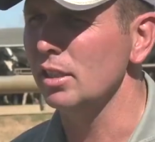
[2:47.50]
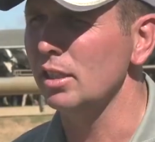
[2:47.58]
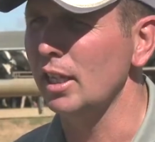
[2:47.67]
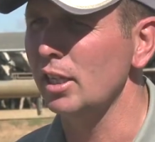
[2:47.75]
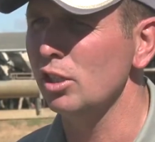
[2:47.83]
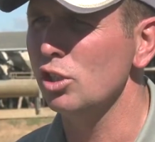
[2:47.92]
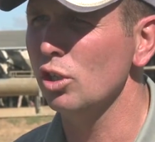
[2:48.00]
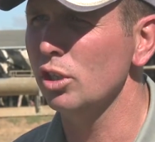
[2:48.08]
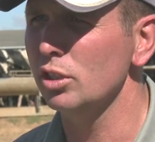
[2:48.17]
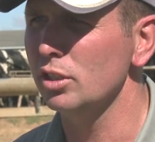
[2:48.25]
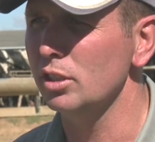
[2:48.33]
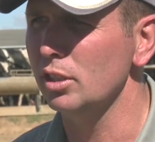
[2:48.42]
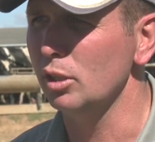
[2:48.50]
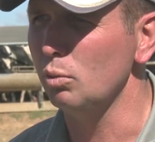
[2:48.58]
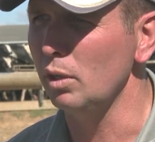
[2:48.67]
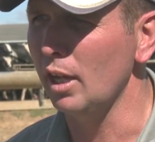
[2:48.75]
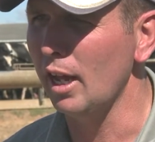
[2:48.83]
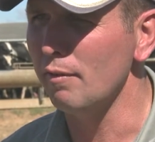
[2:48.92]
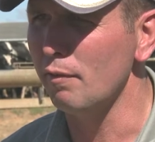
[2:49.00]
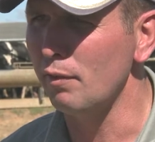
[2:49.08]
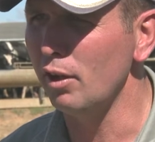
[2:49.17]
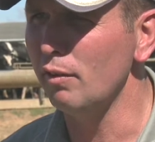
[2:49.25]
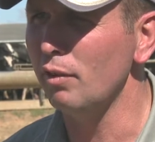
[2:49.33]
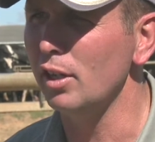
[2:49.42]
that ensures that we have a
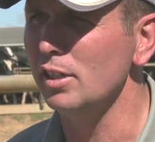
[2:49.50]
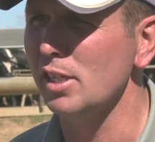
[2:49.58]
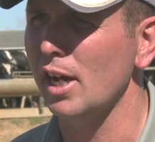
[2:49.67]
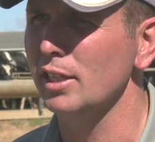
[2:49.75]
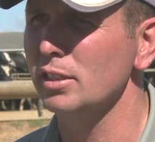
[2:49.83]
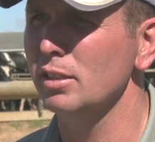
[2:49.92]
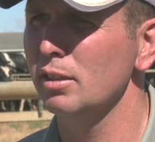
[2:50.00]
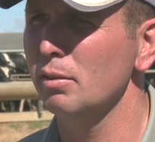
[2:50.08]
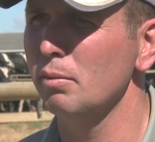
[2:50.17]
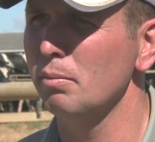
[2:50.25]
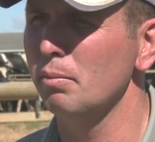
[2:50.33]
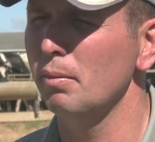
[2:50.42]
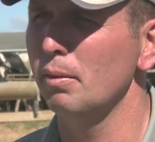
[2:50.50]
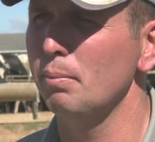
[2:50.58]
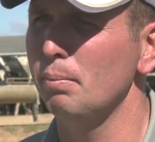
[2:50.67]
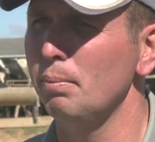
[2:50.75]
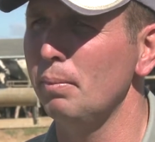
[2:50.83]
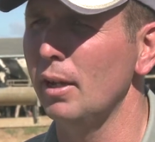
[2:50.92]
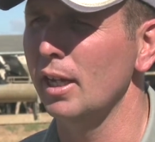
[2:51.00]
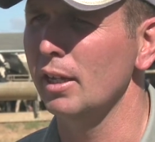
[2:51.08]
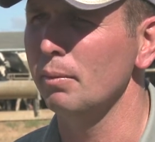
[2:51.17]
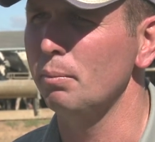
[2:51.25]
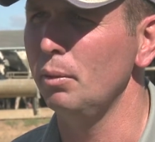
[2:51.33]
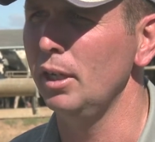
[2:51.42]
very, very tight
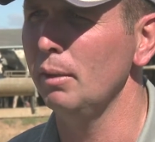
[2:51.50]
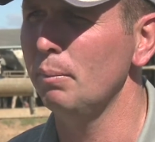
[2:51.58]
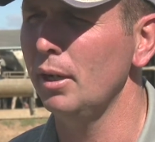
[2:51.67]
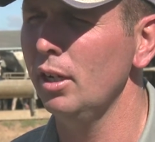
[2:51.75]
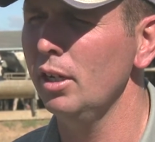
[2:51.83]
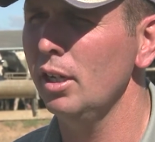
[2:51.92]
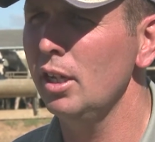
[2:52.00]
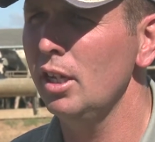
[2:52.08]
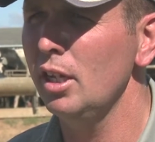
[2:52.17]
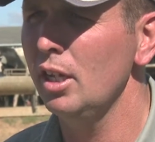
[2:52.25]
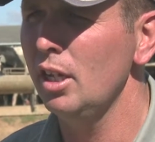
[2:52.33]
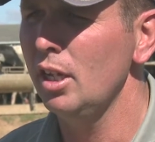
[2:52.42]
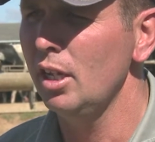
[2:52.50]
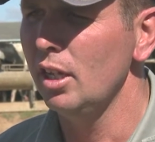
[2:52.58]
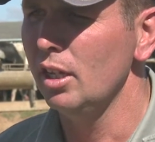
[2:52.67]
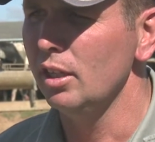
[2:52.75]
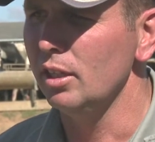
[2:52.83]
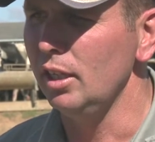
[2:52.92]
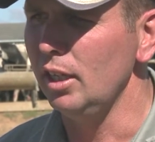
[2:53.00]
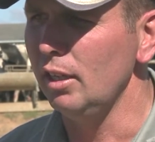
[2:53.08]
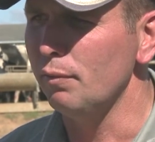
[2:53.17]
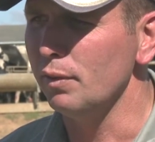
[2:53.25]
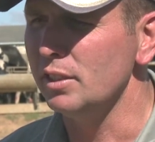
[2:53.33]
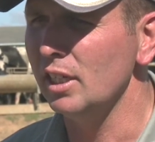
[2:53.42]
breeding period.
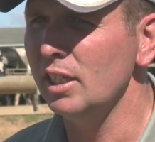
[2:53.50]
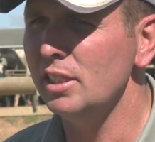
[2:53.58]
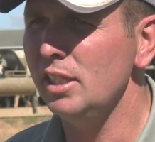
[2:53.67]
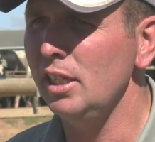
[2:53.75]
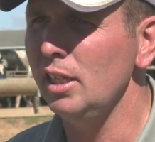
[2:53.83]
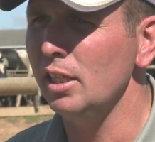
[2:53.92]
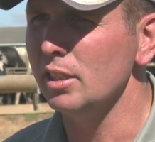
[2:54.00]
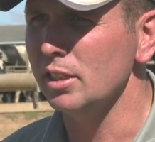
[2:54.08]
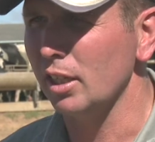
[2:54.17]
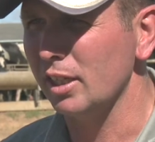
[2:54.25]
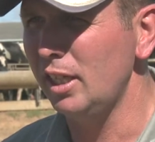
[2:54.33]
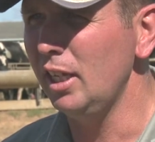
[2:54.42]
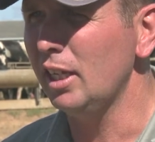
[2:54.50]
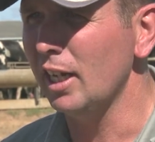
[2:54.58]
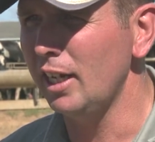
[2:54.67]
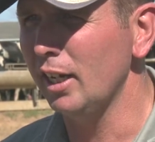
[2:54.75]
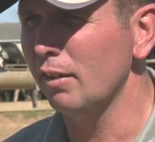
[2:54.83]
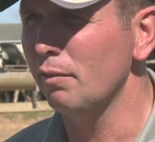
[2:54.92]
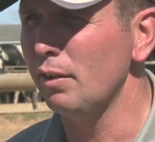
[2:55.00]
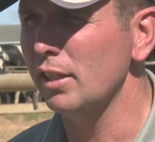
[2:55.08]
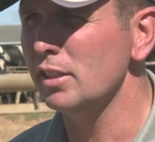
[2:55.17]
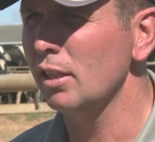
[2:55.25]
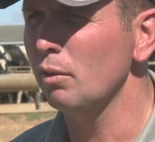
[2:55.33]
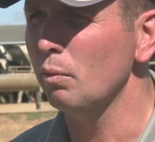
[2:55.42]
The fertility is our key culling
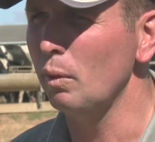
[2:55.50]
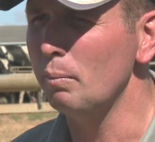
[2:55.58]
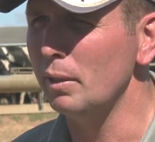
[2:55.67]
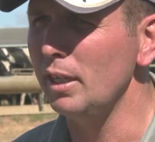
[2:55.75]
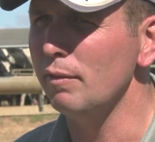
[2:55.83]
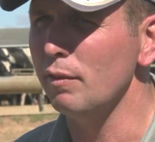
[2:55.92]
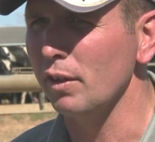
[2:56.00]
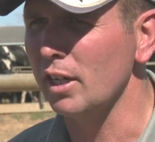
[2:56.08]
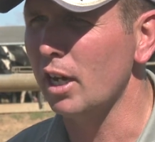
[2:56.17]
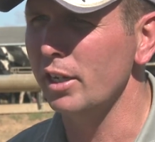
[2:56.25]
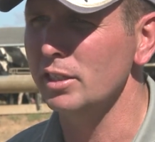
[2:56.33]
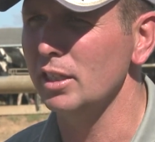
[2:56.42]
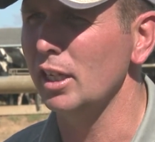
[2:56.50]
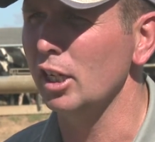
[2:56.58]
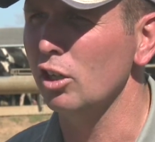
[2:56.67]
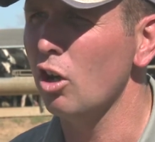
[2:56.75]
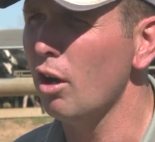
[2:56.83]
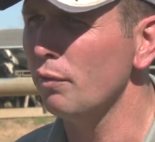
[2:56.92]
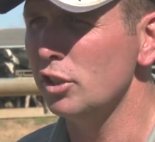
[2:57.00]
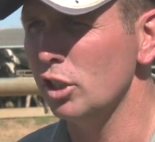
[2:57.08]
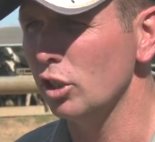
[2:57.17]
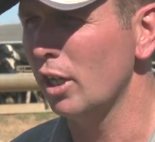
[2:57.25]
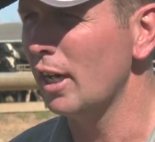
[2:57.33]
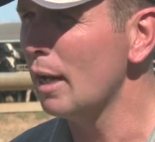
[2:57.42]
factor. We believe if a cow doesn't get in calf,
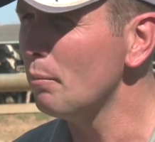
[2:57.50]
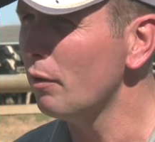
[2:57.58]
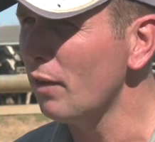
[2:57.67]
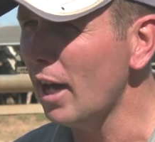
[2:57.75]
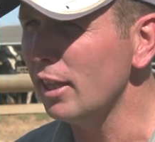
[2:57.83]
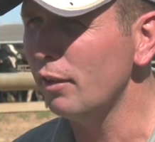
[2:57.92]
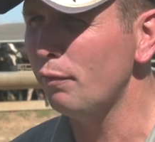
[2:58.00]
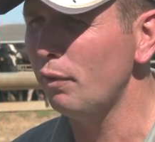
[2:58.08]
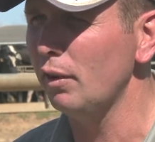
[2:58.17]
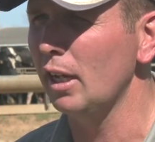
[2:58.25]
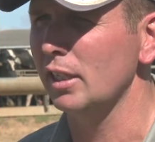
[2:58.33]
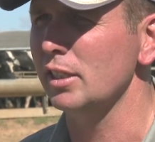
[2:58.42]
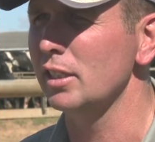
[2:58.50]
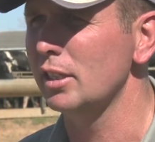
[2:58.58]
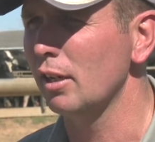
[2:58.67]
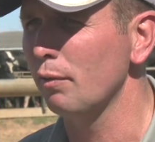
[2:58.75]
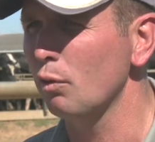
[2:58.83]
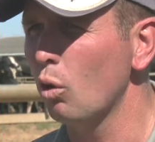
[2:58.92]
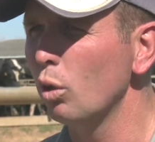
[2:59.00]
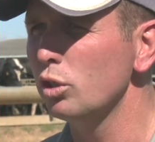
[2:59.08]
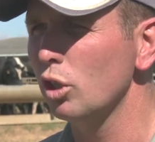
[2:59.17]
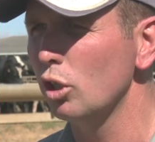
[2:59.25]
she's got a number of other factors that have caused her